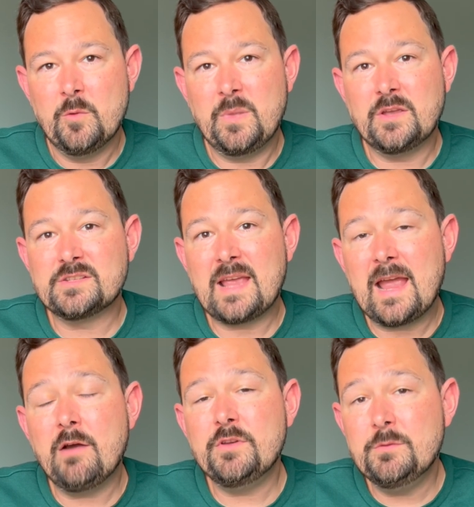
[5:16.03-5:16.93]
Because
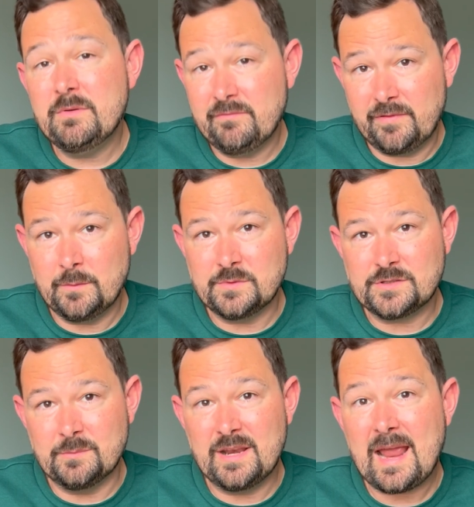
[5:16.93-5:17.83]
how you
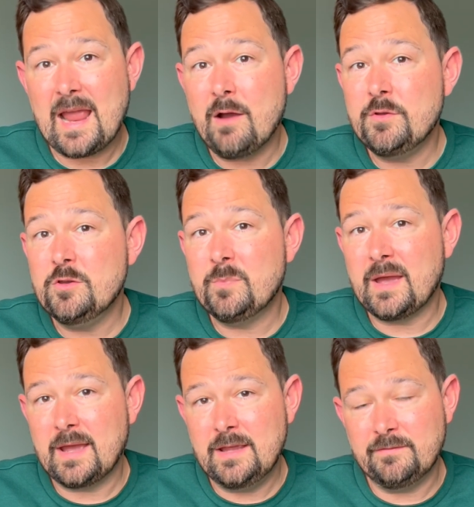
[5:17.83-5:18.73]
influence them and how you
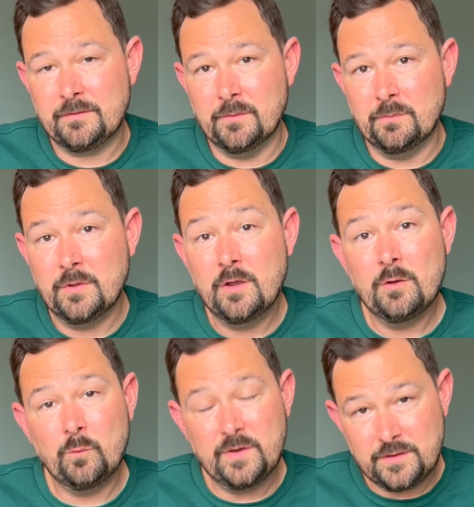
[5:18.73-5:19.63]
behave them
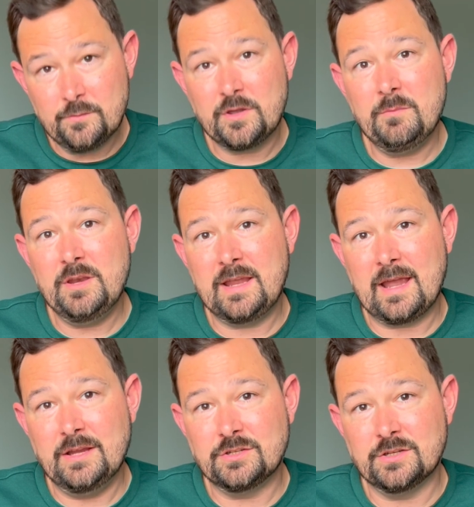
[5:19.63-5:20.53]
with your
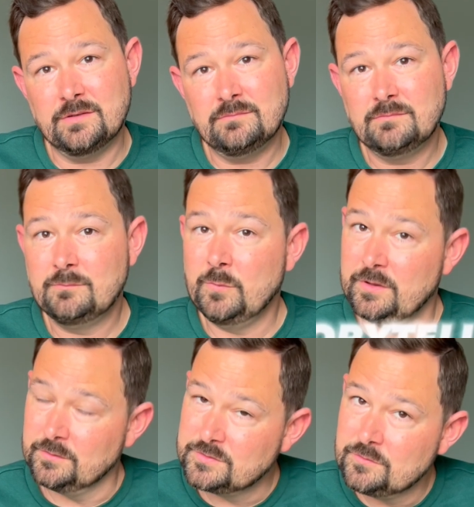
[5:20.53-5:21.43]
communication,
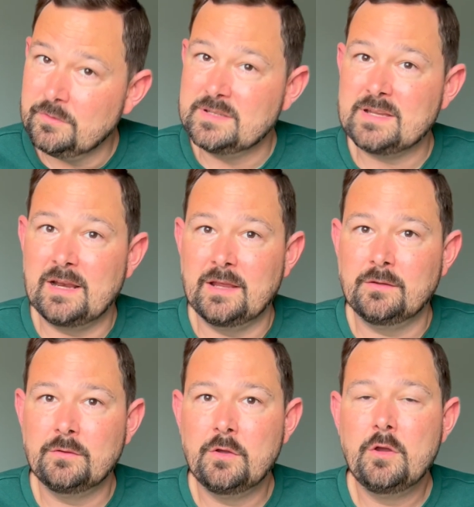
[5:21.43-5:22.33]
with your
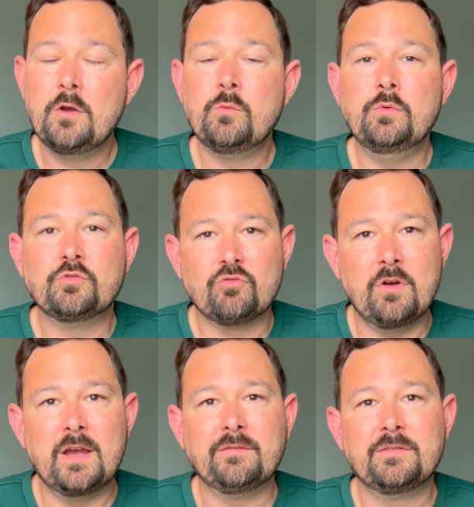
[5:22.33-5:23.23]
storytelling, will
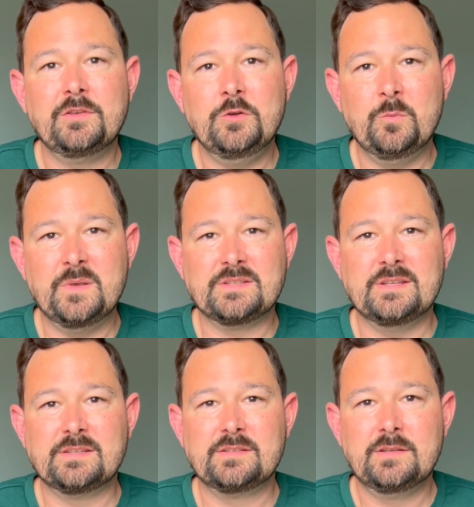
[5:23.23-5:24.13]
drive your
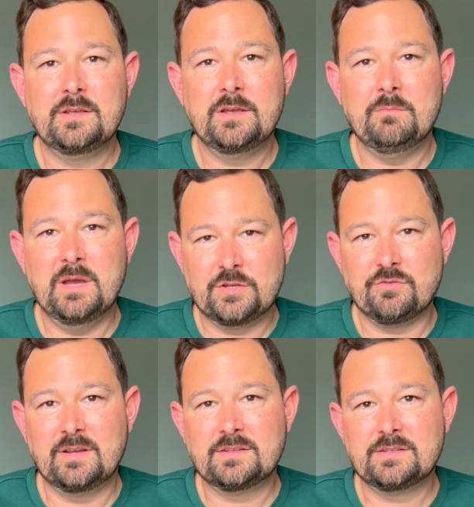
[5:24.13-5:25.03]
business
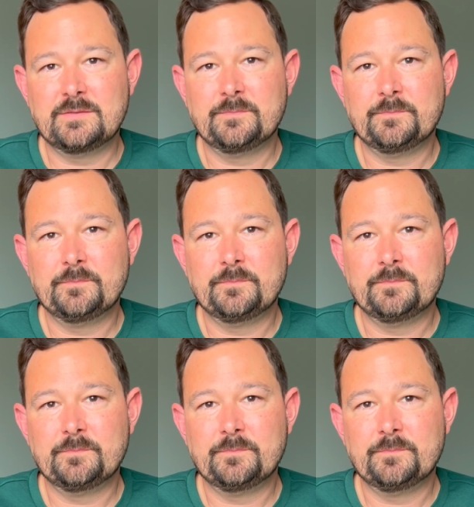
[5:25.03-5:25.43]
metrics.